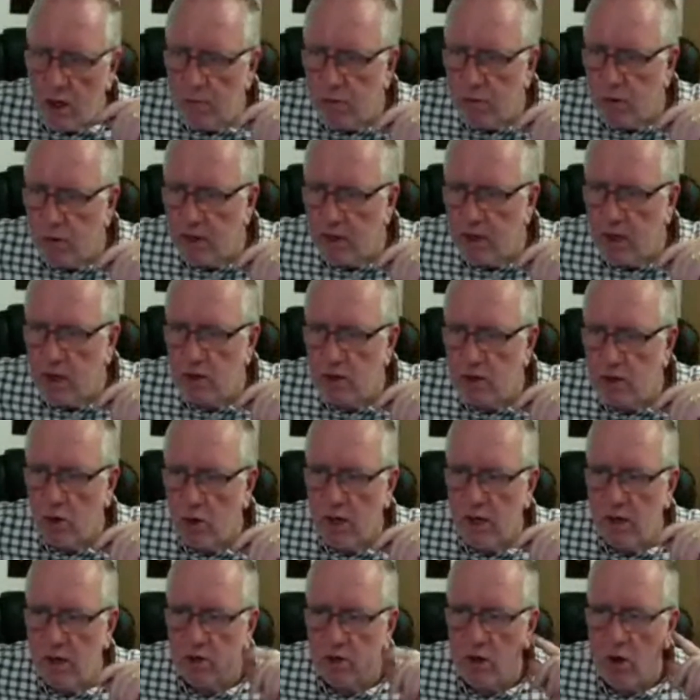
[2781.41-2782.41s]
Can I bring
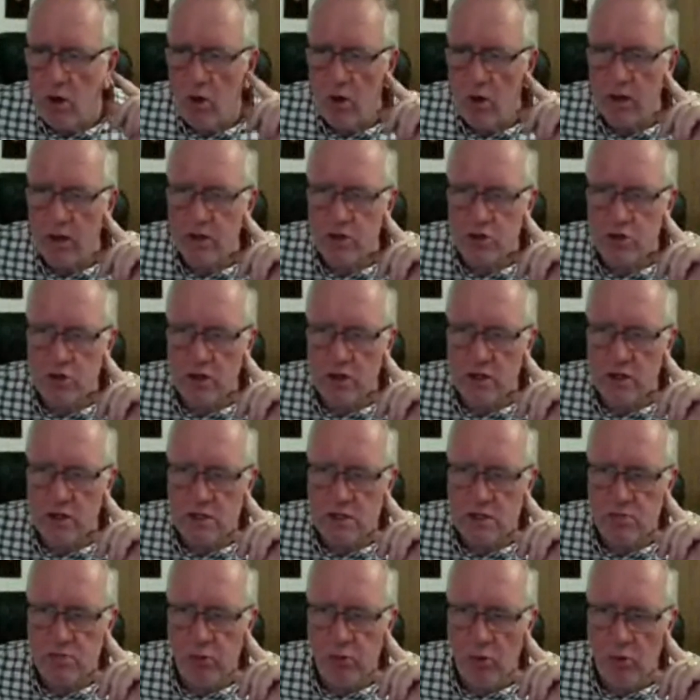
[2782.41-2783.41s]
a non-alcoholic
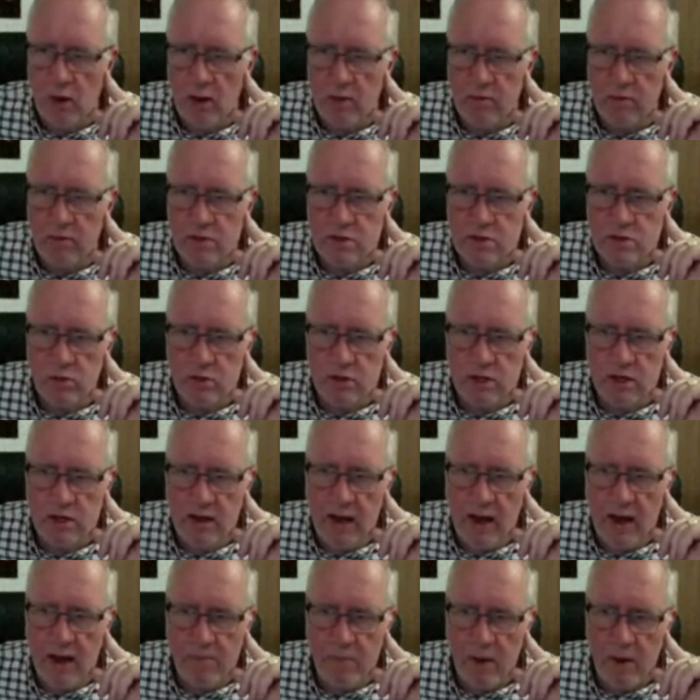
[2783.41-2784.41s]
drink? Says Paul Edwards.
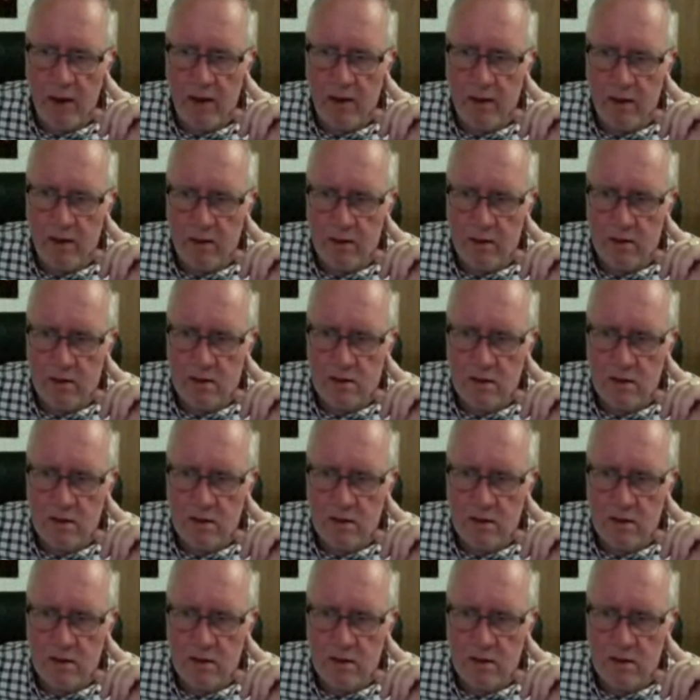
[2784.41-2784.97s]
Well, you can, mate.